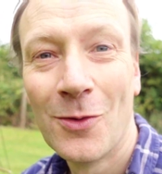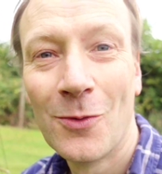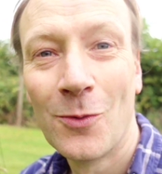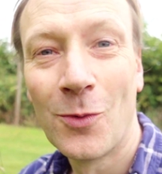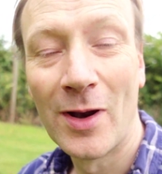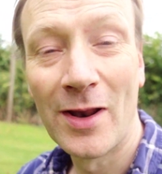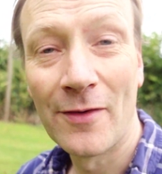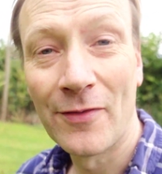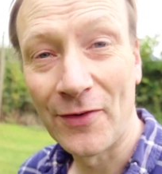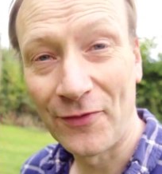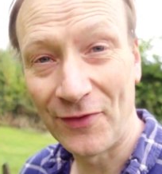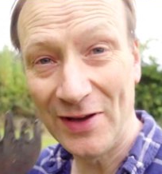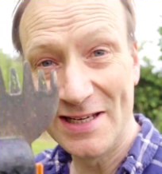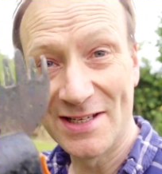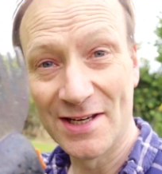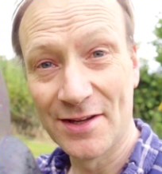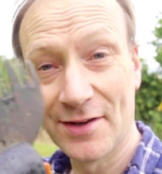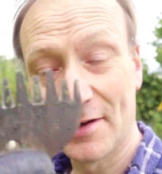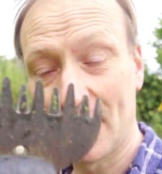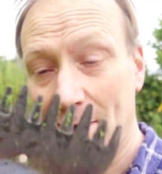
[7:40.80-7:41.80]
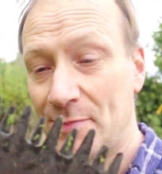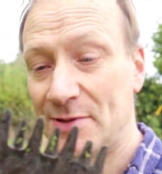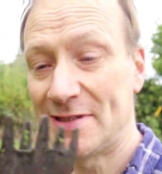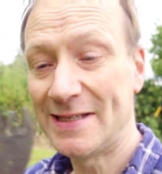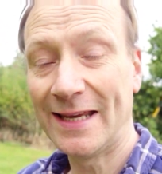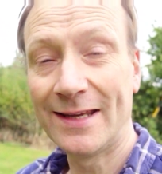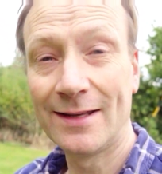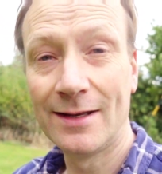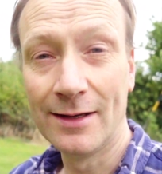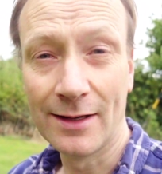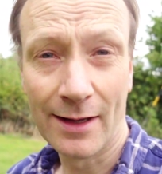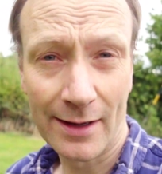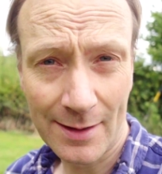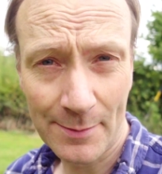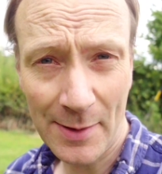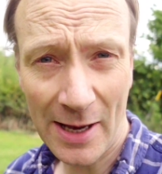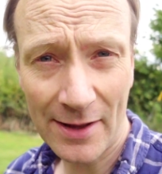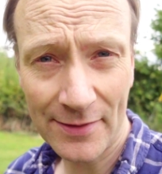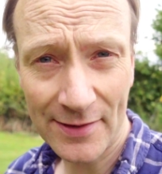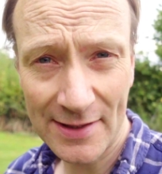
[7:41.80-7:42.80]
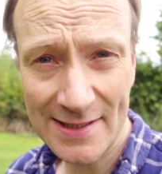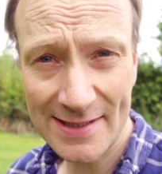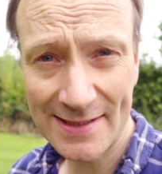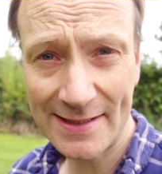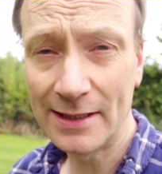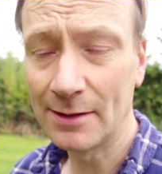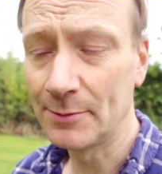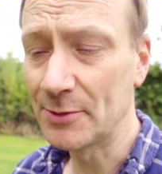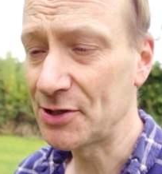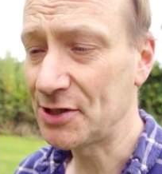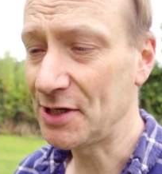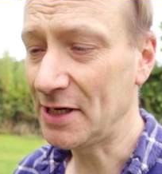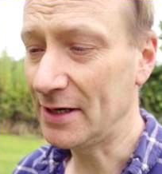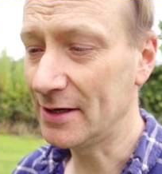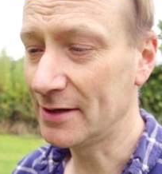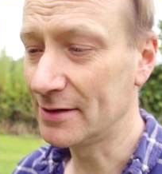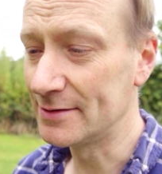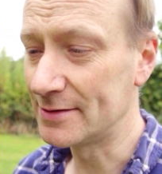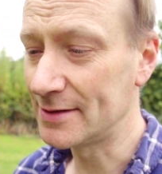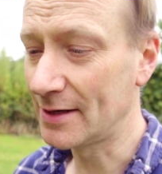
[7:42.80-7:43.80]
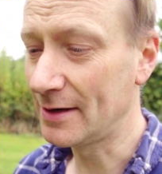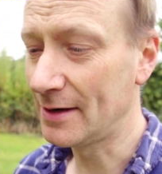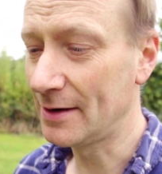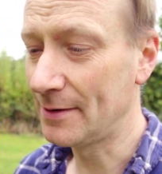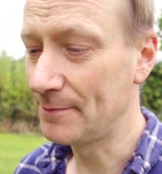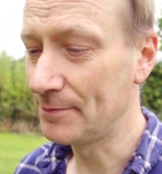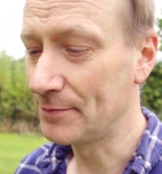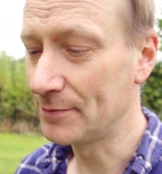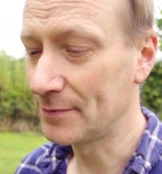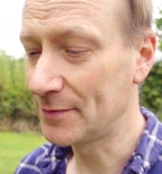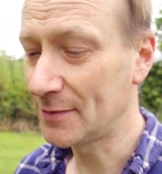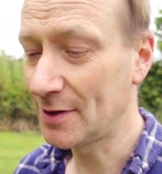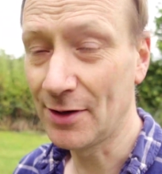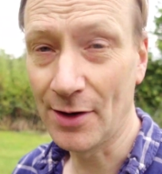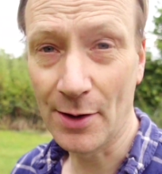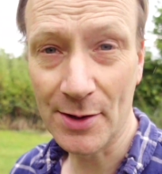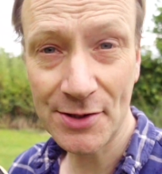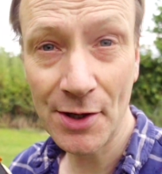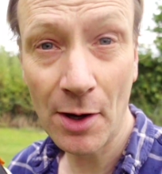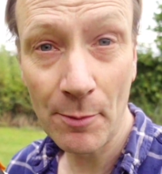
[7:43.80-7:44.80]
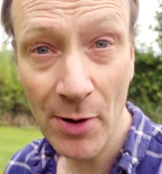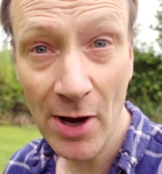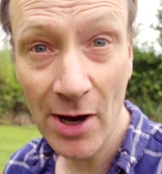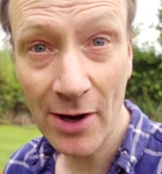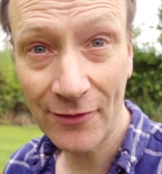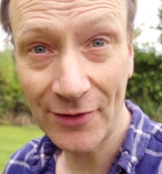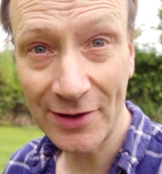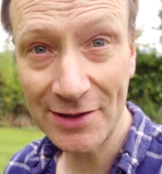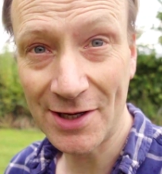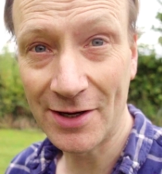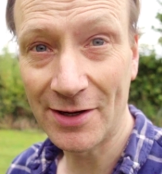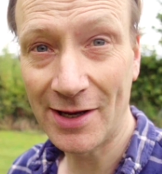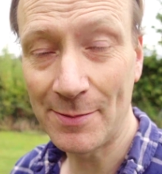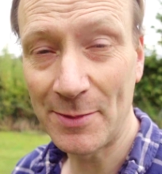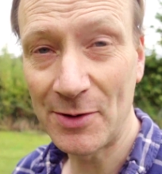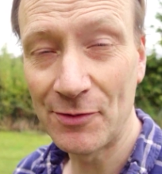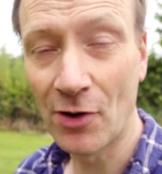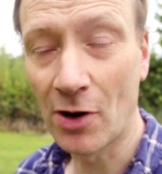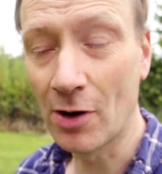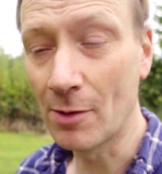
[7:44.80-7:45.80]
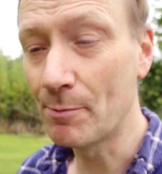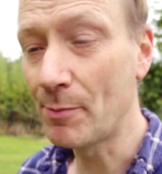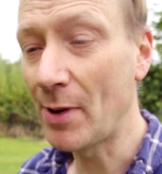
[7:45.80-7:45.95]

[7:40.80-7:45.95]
One other feature that I particularly like about this Stihl machine, and you know, it's not perfect, don't get me wrong,